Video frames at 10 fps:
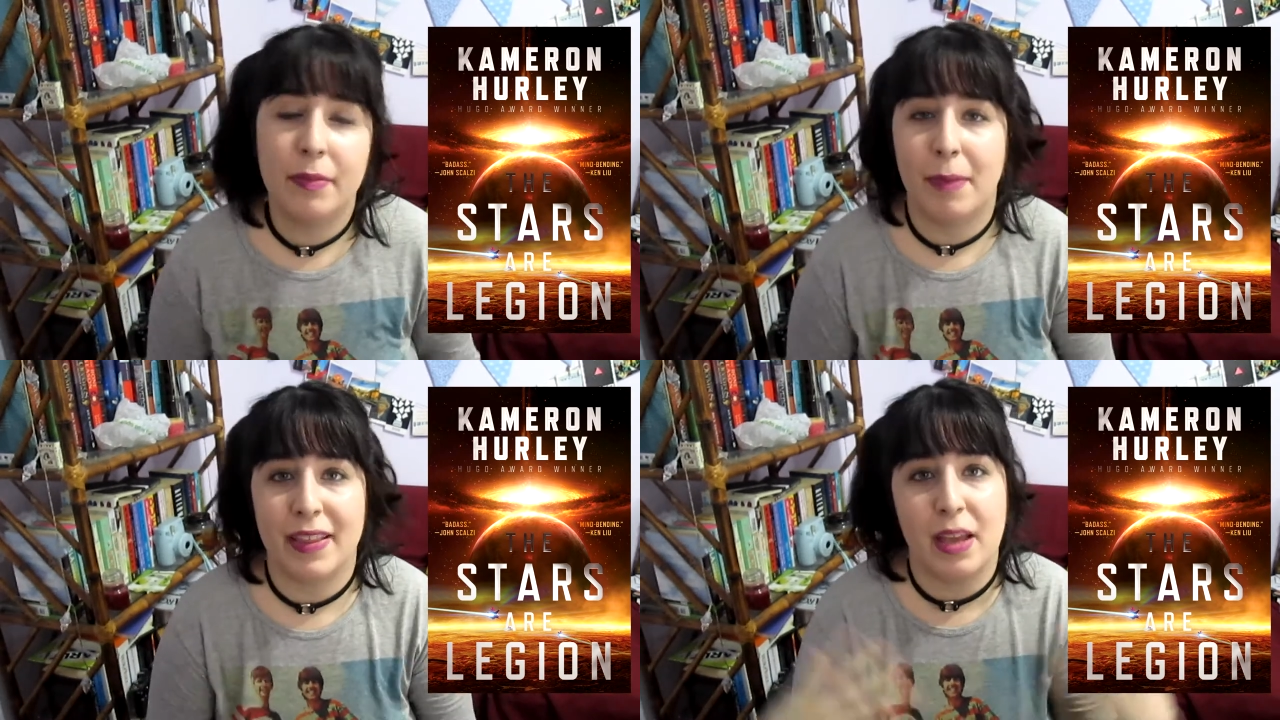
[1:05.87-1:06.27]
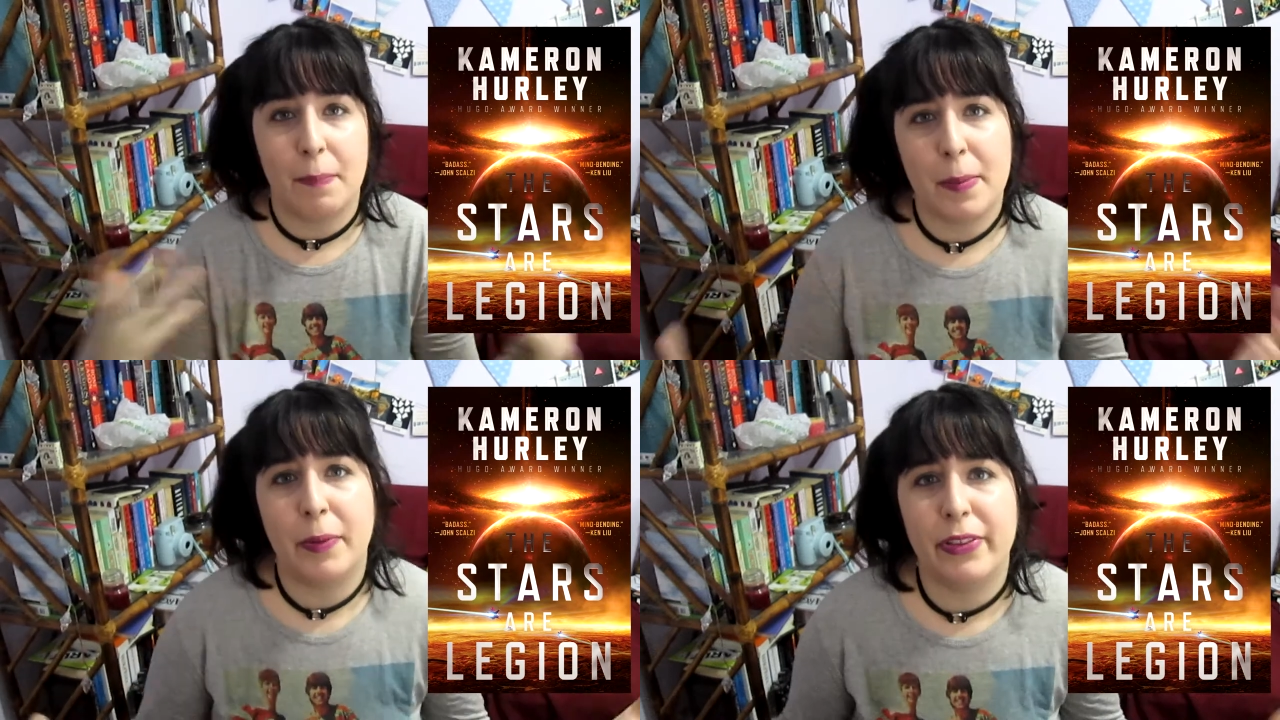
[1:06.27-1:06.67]
but the
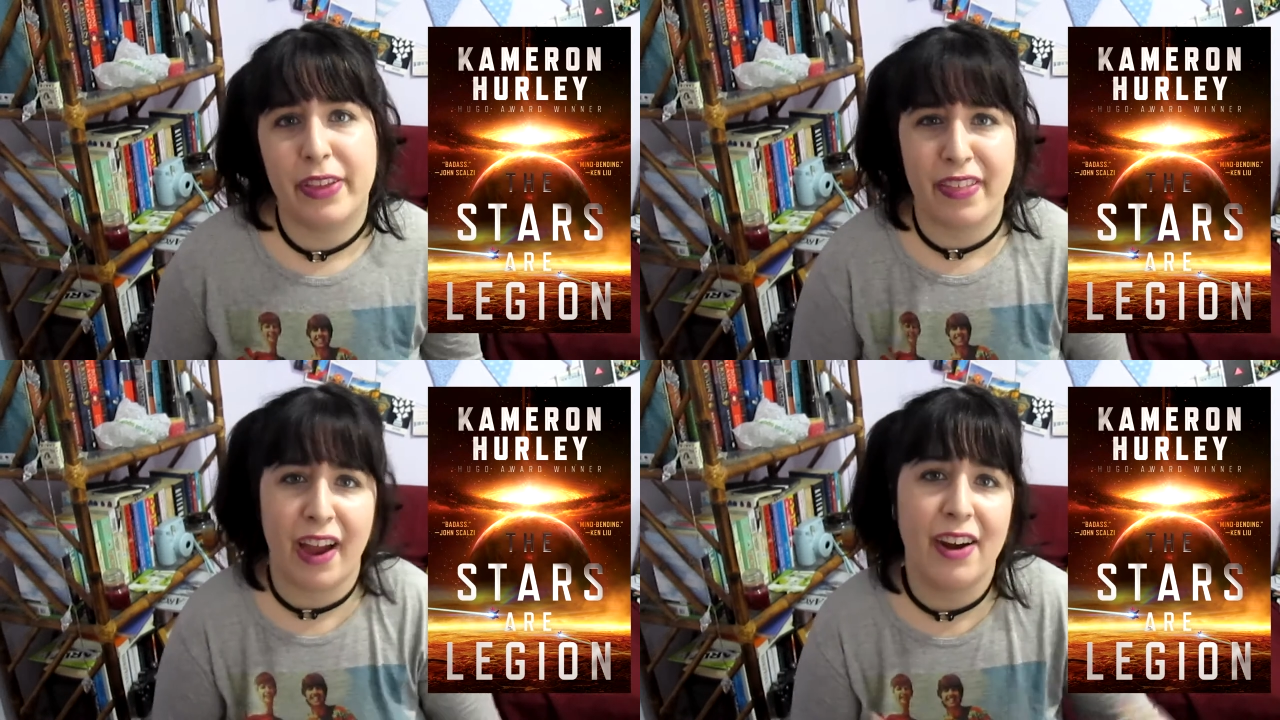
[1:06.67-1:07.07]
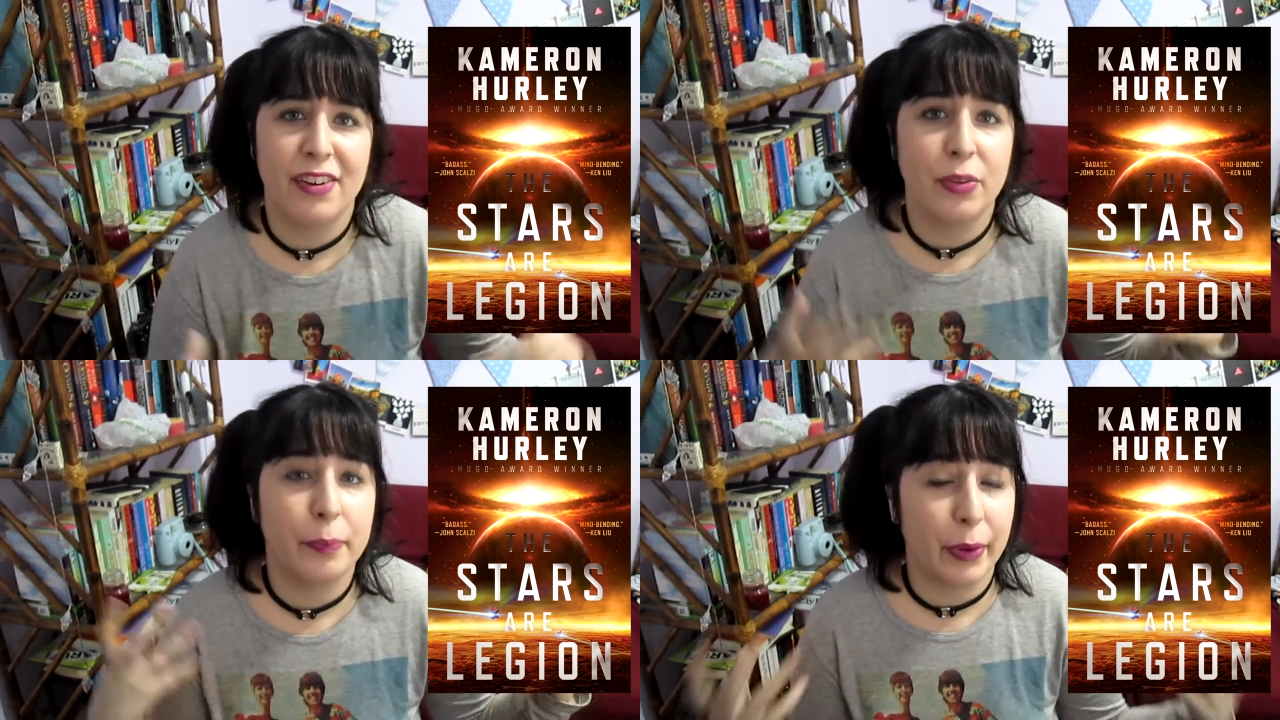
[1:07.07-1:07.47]
people that are
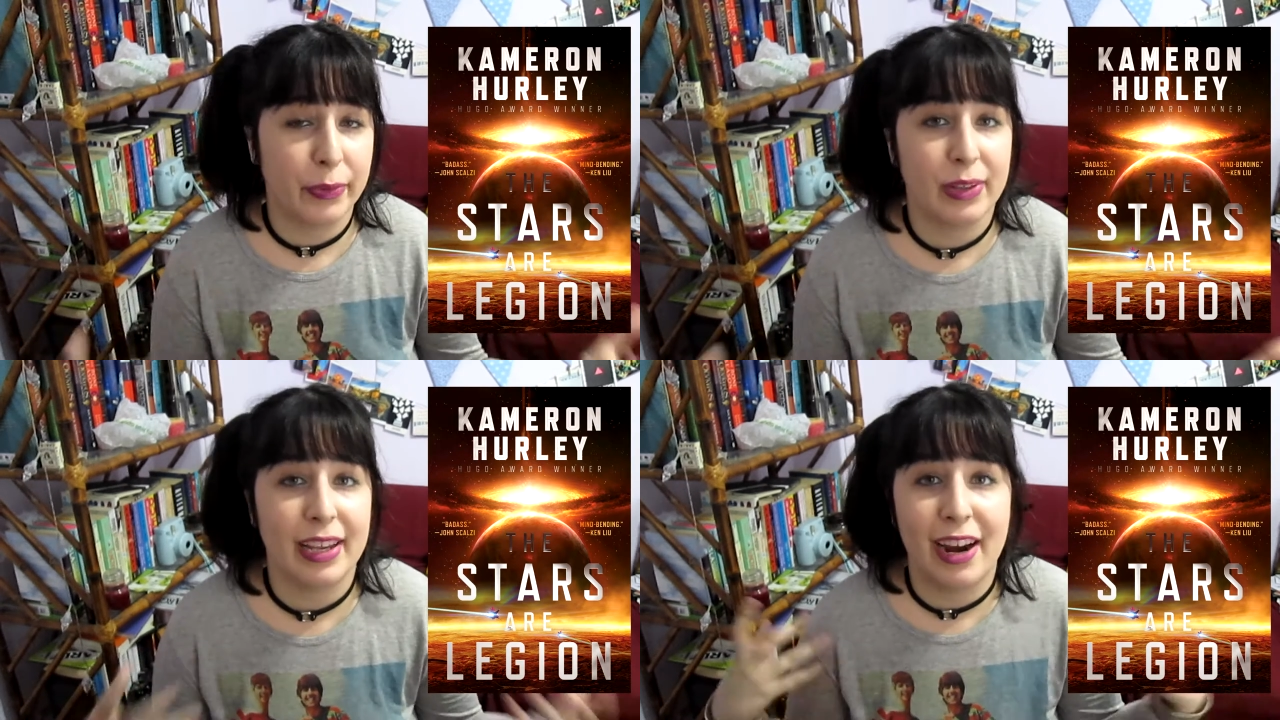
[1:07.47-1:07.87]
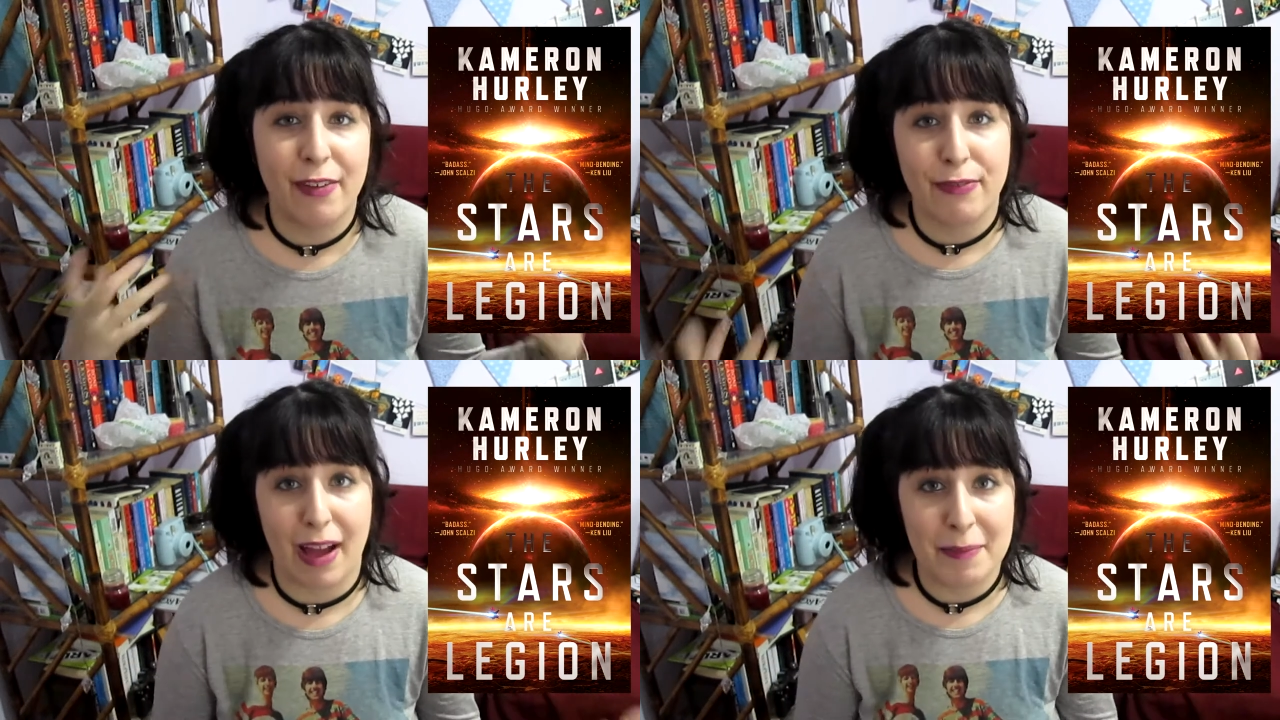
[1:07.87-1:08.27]
supposedly her
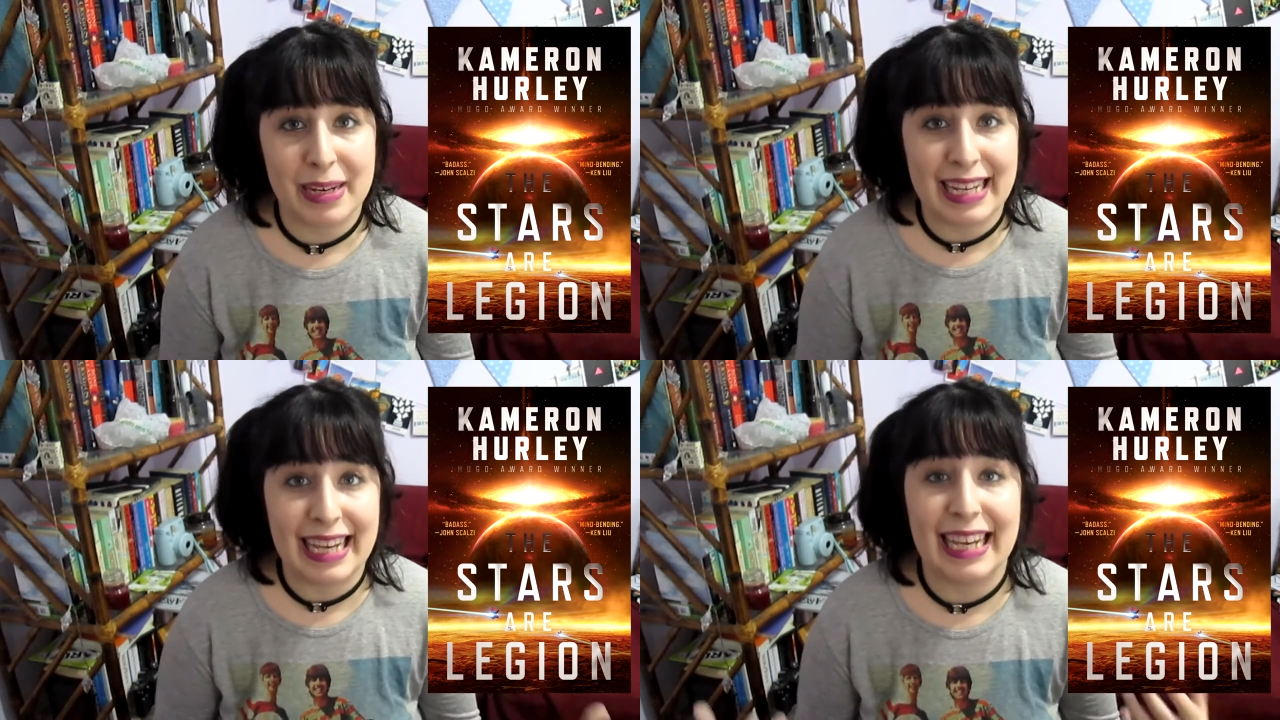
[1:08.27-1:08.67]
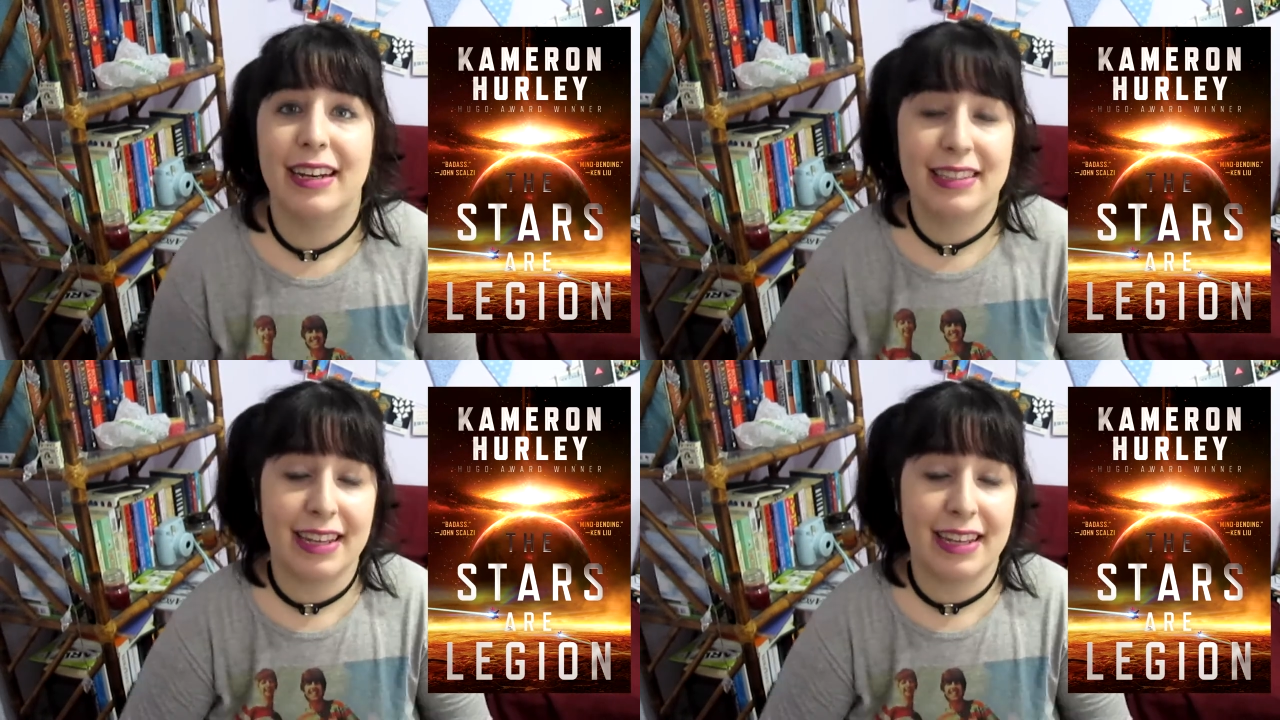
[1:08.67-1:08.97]
family